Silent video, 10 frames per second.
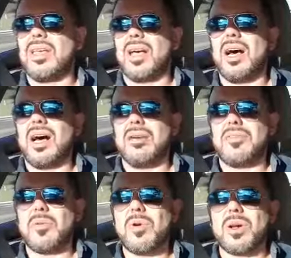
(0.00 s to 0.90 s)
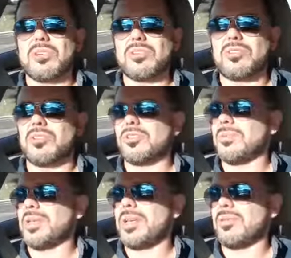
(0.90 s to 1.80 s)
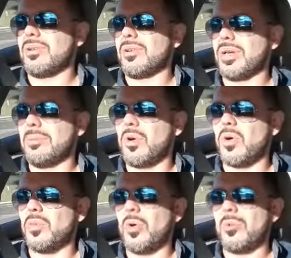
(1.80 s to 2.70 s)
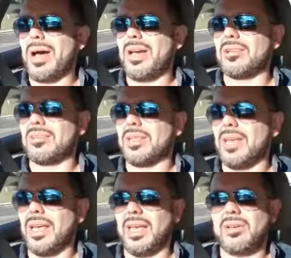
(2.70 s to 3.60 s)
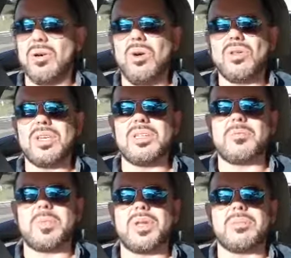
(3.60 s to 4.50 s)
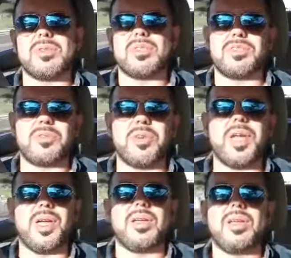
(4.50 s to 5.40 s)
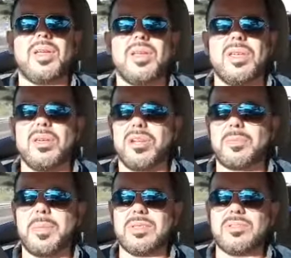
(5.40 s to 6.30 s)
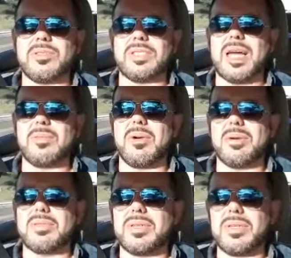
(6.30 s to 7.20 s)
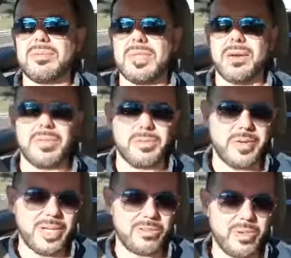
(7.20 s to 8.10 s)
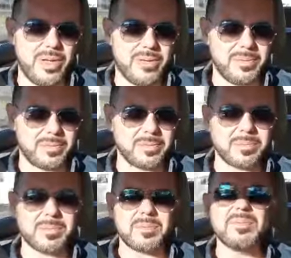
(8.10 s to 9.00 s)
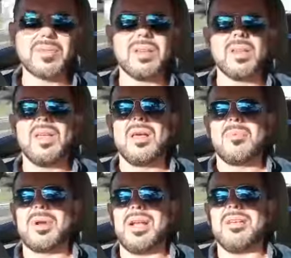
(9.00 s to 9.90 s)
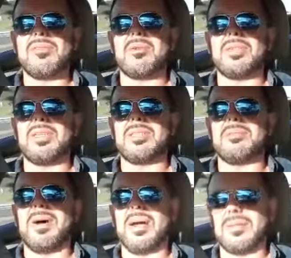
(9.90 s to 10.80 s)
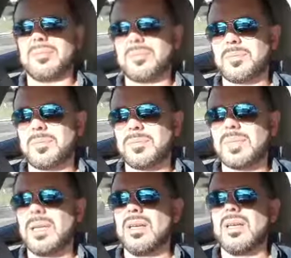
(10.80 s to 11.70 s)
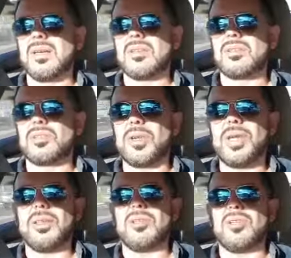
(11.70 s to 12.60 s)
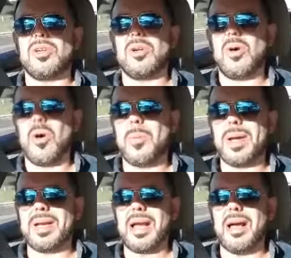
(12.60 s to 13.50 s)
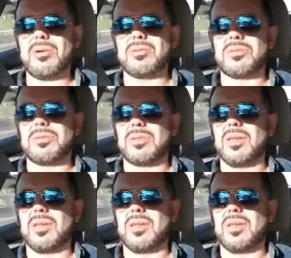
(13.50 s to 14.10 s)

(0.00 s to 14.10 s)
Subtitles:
If you work on your social media, you're gonna get more and more buyers. And all of this pretty much is free. You're gonna spend some time, obviously. Time is money as well. But I leave you with this in mind. treat your open house